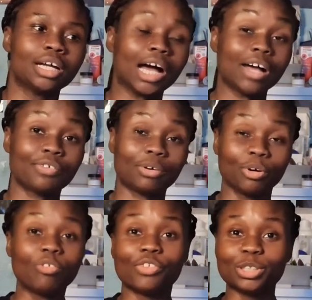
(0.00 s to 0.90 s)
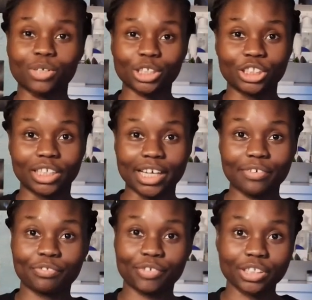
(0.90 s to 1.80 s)
I thought both of these were actually
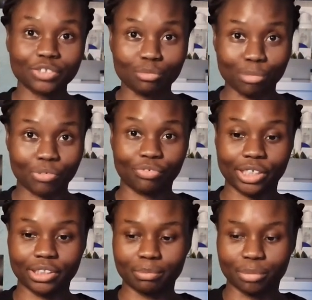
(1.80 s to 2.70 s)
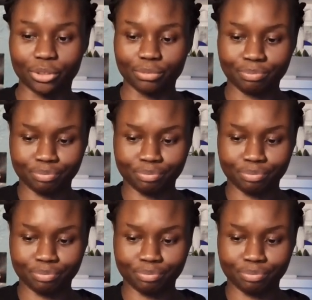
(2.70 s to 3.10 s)
gift things from my friend, but